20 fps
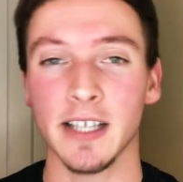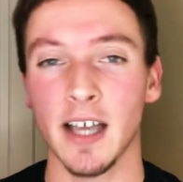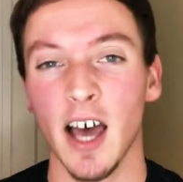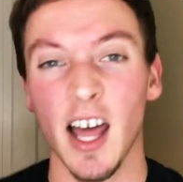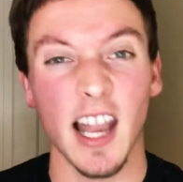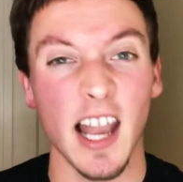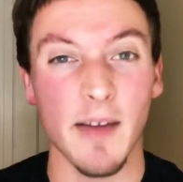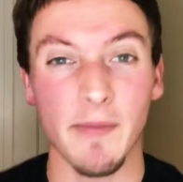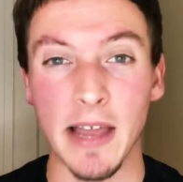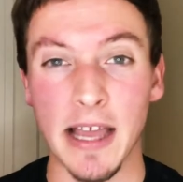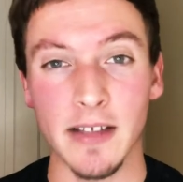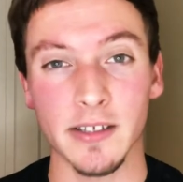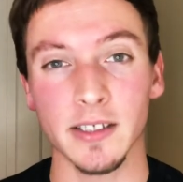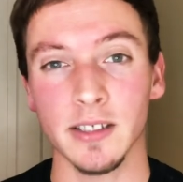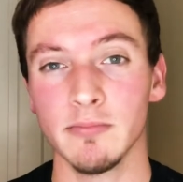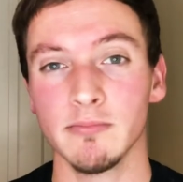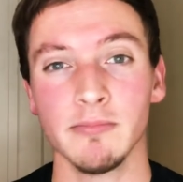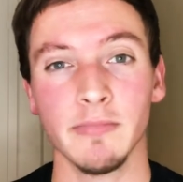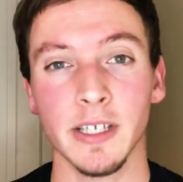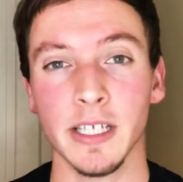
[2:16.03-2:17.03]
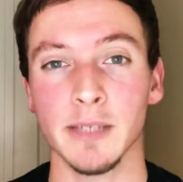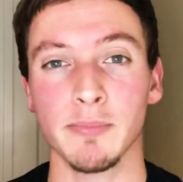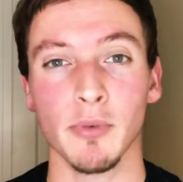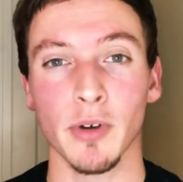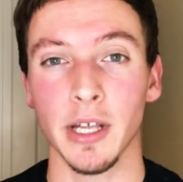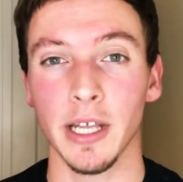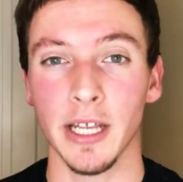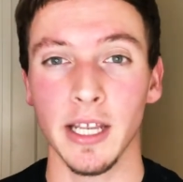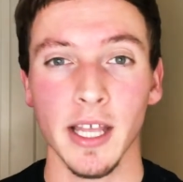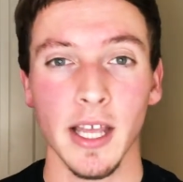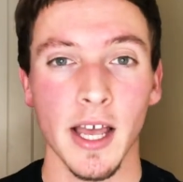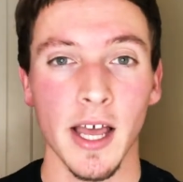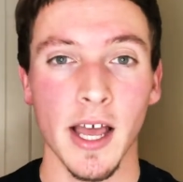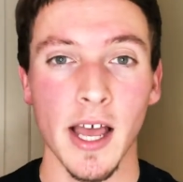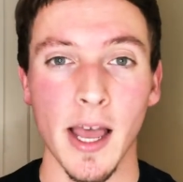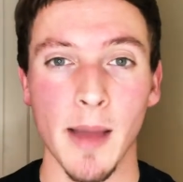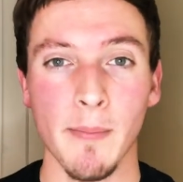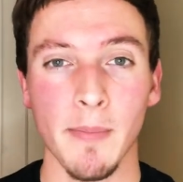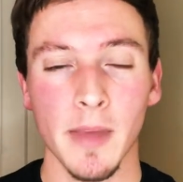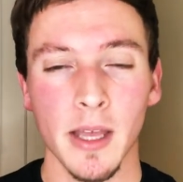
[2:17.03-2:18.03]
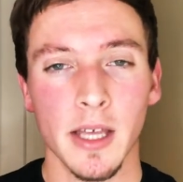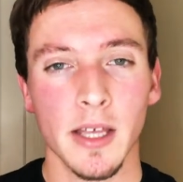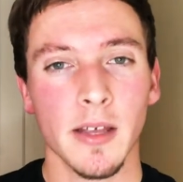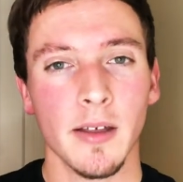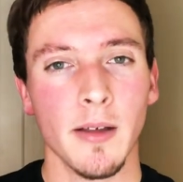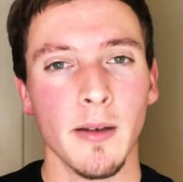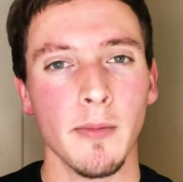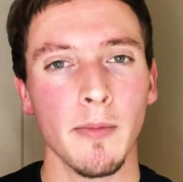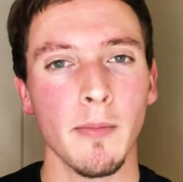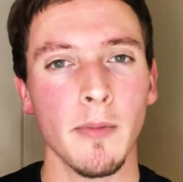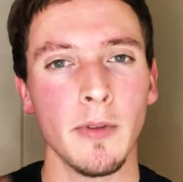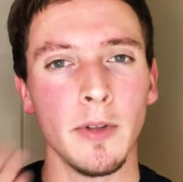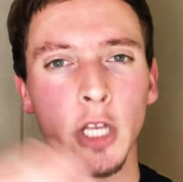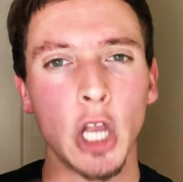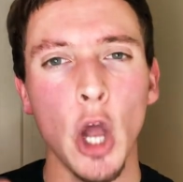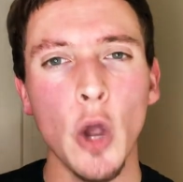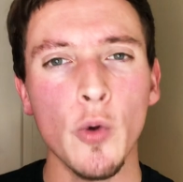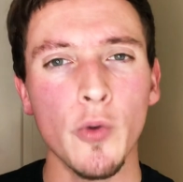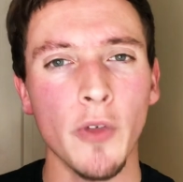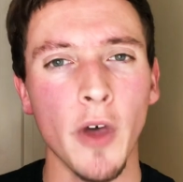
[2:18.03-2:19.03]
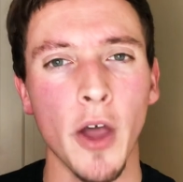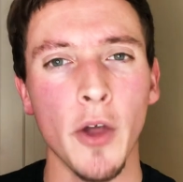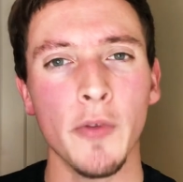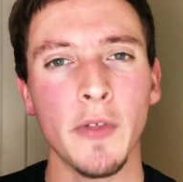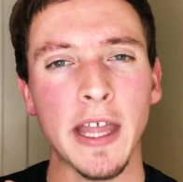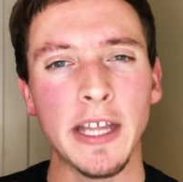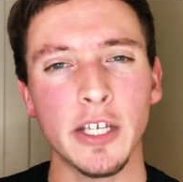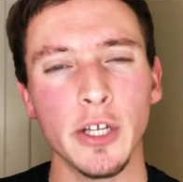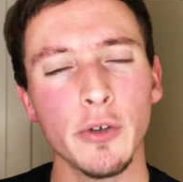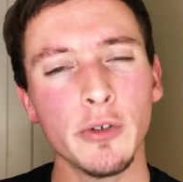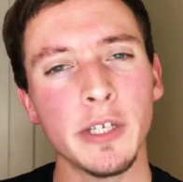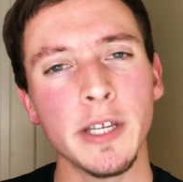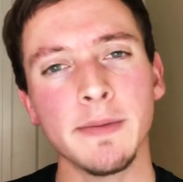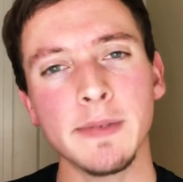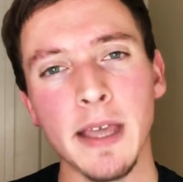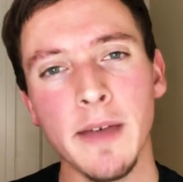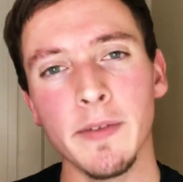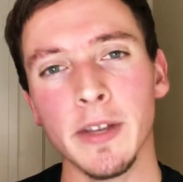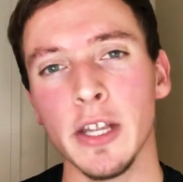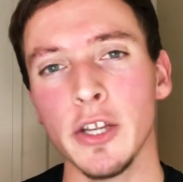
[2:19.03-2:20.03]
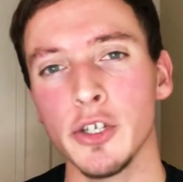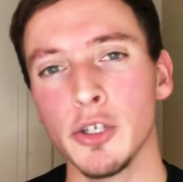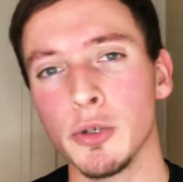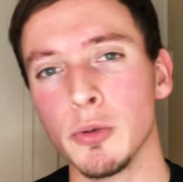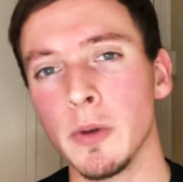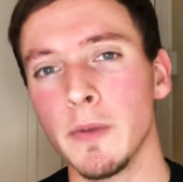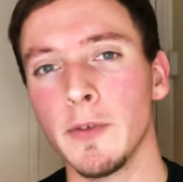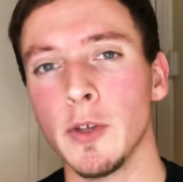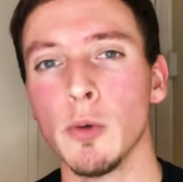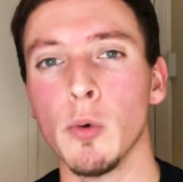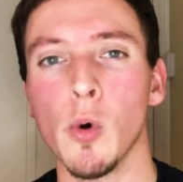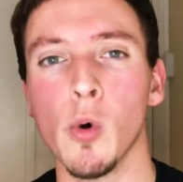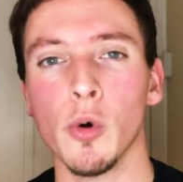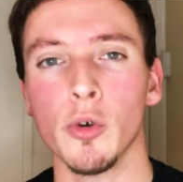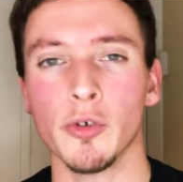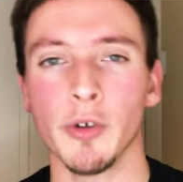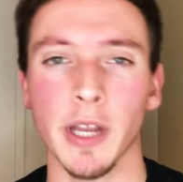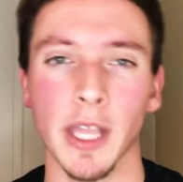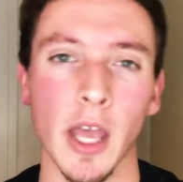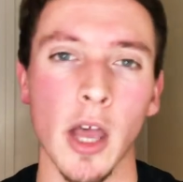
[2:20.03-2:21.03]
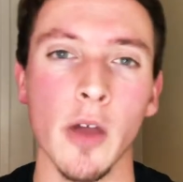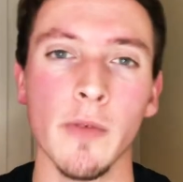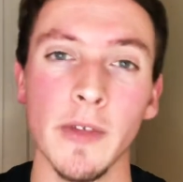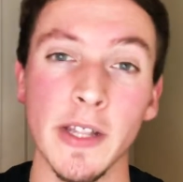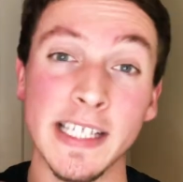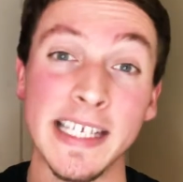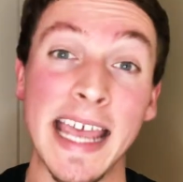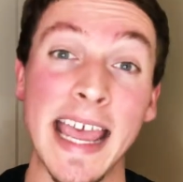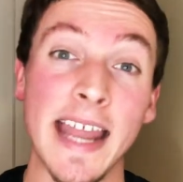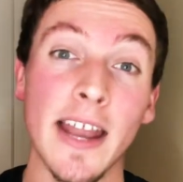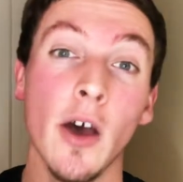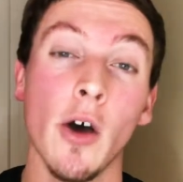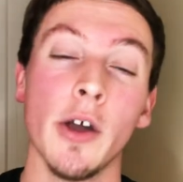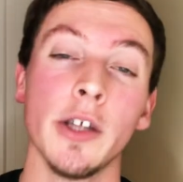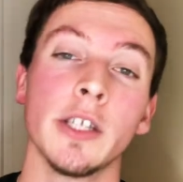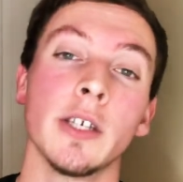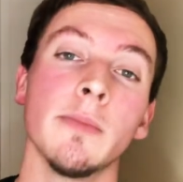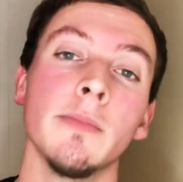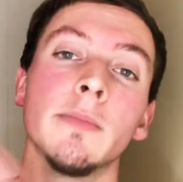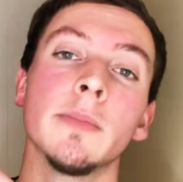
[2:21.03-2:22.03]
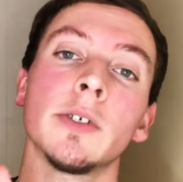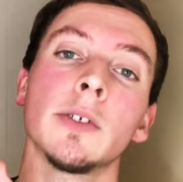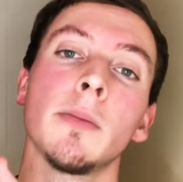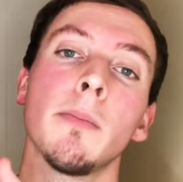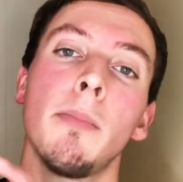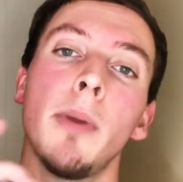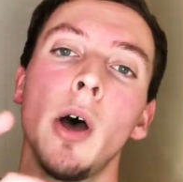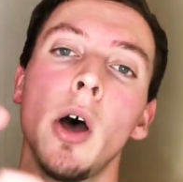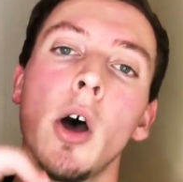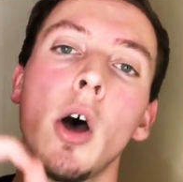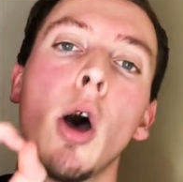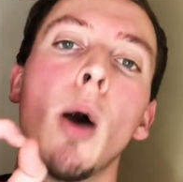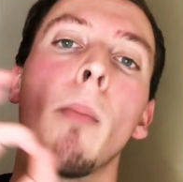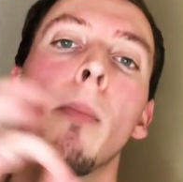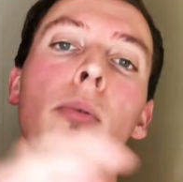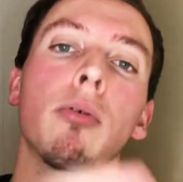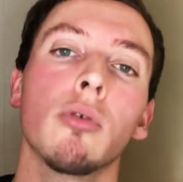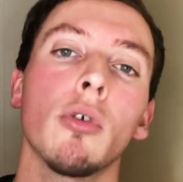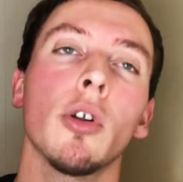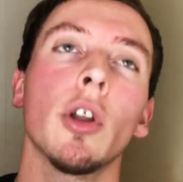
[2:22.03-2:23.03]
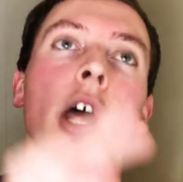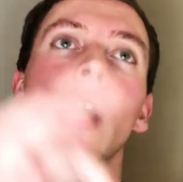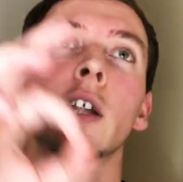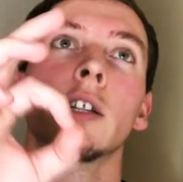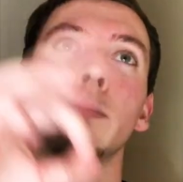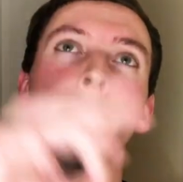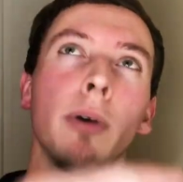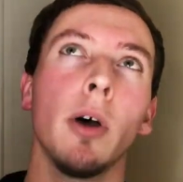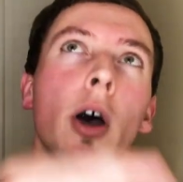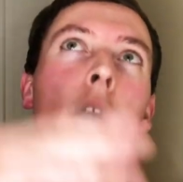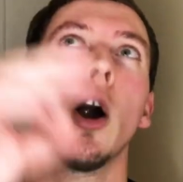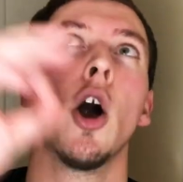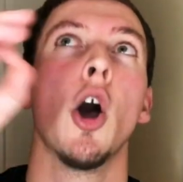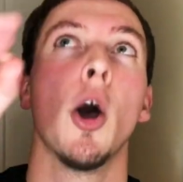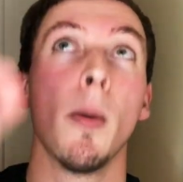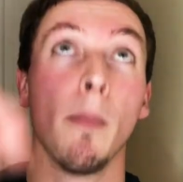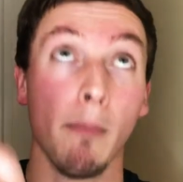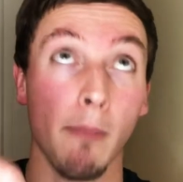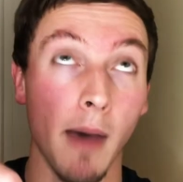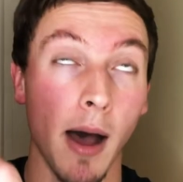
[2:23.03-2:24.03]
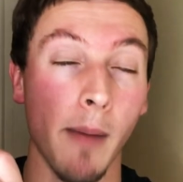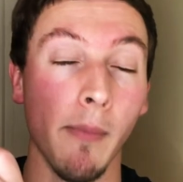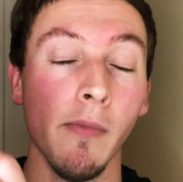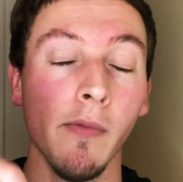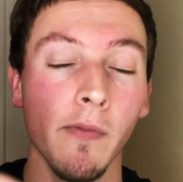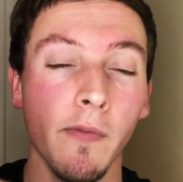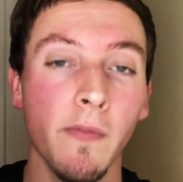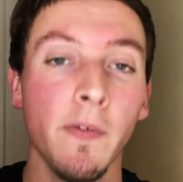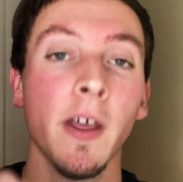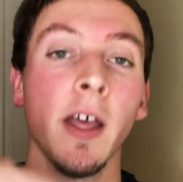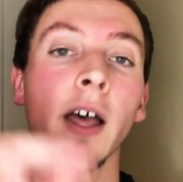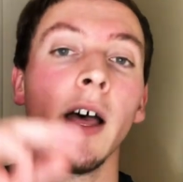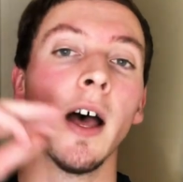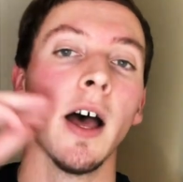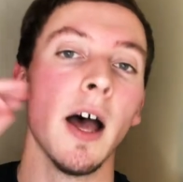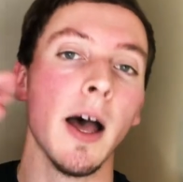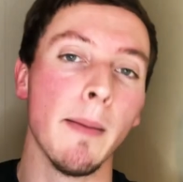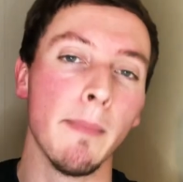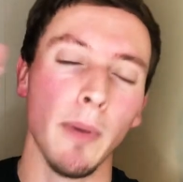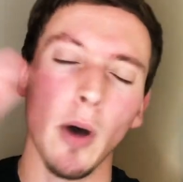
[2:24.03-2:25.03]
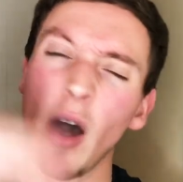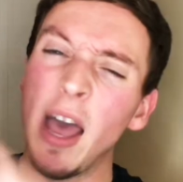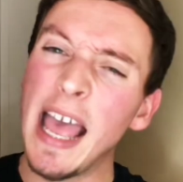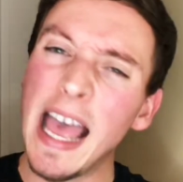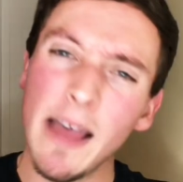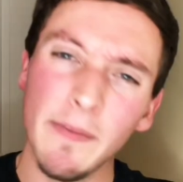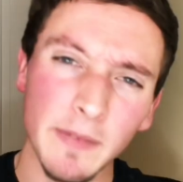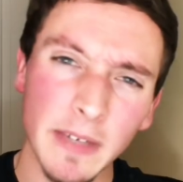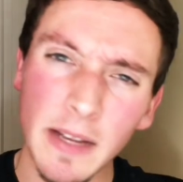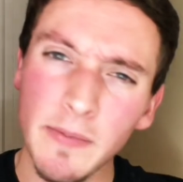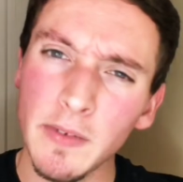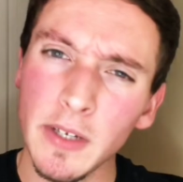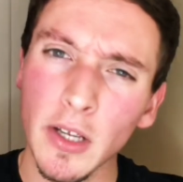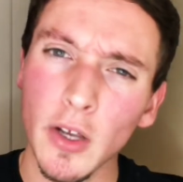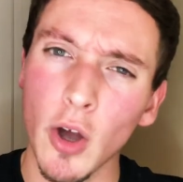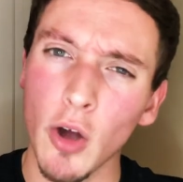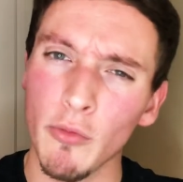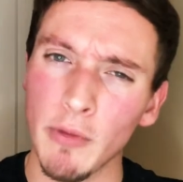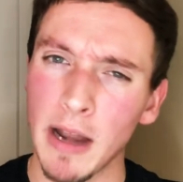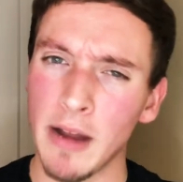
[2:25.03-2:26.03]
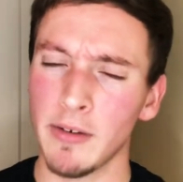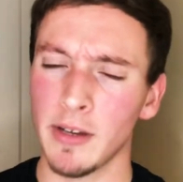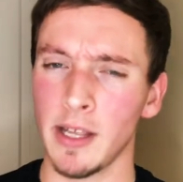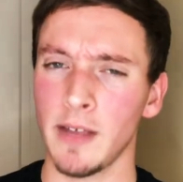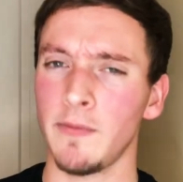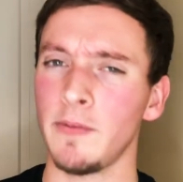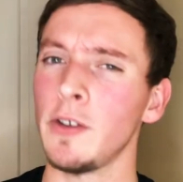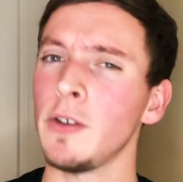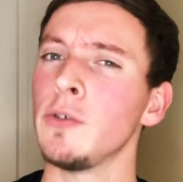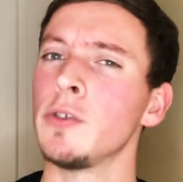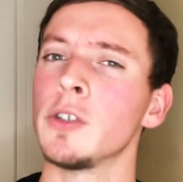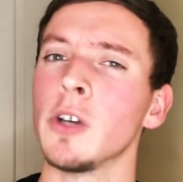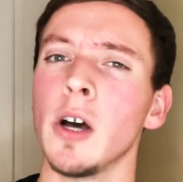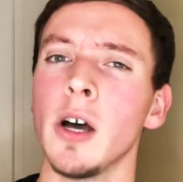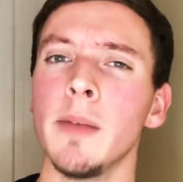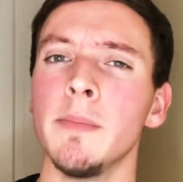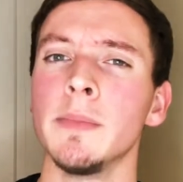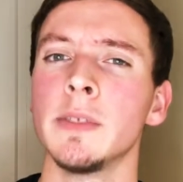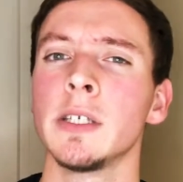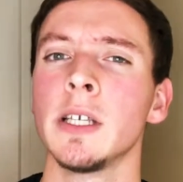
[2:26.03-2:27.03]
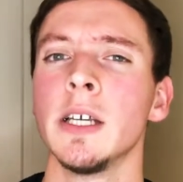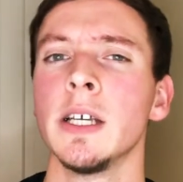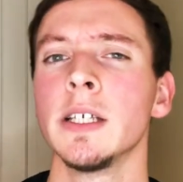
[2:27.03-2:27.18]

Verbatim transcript: I love Alza. I think it's brilliant. Um, Note though, they do seem to have an issue with you ordering over 10 items per product per month, um, but I have definitely got around it a few times.